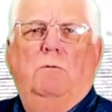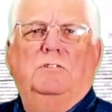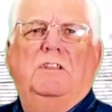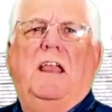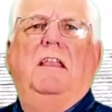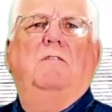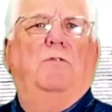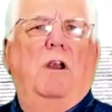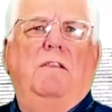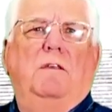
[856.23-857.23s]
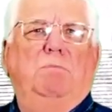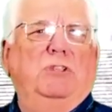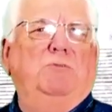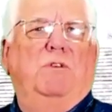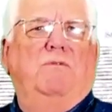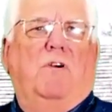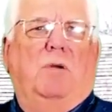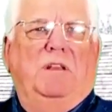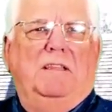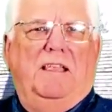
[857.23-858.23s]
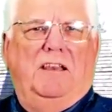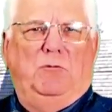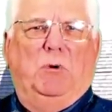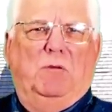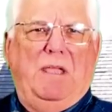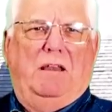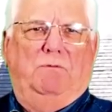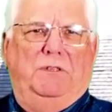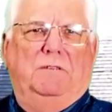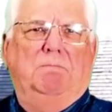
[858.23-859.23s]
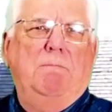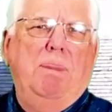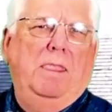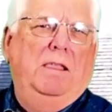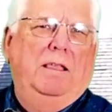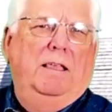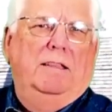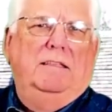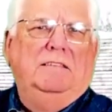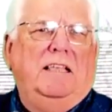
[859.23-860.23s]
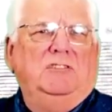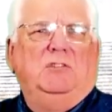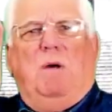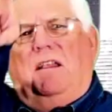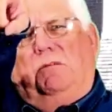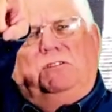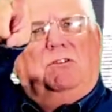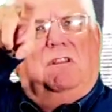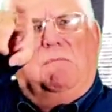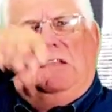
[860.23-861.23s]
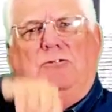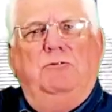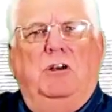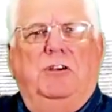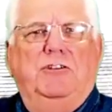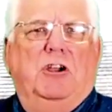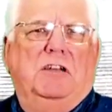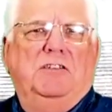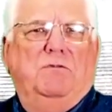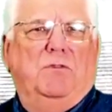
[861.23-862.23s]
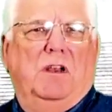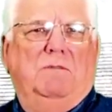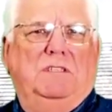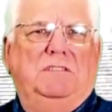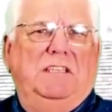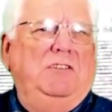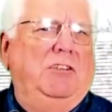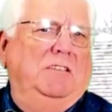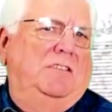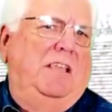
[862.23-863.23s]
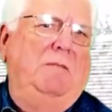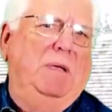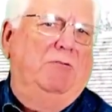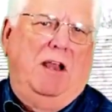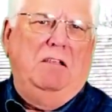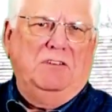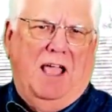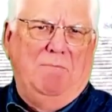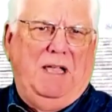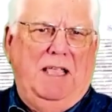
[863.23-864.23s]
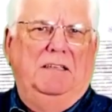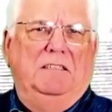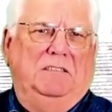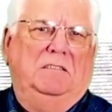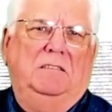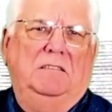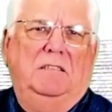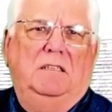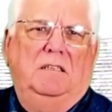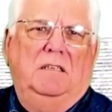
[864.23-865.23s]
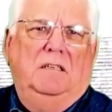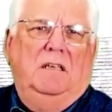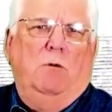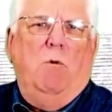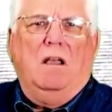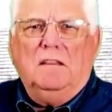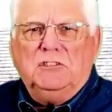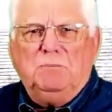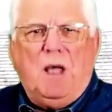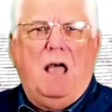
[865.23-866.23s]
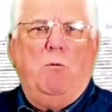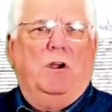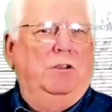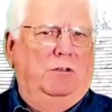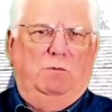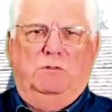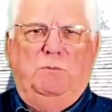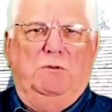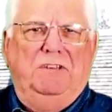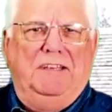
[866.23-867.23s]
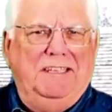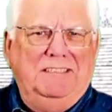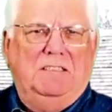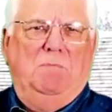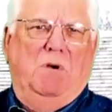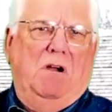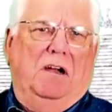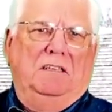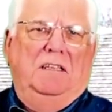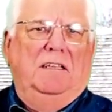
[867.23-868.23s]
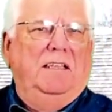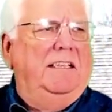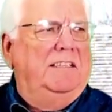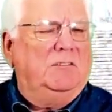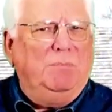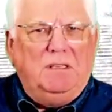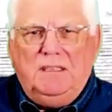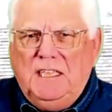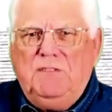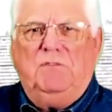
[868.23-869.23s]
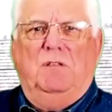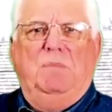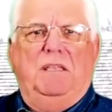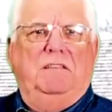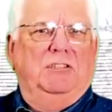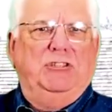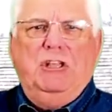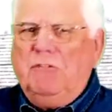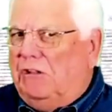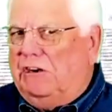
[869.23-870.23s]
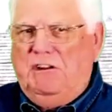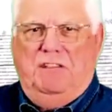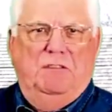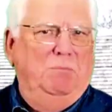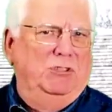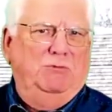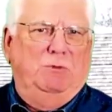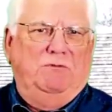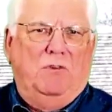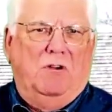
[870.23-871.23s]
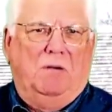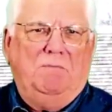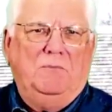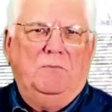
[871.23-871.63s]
We're standing in front of the Bushman Farm at the Gettysburg battlefield. The Texas Monument's only about 200 yards in front of us, and you can see Big Round Top behind us. While the spot where Hood was wounded isn't marked, it's believed to be in the general area of the Bushman Farm.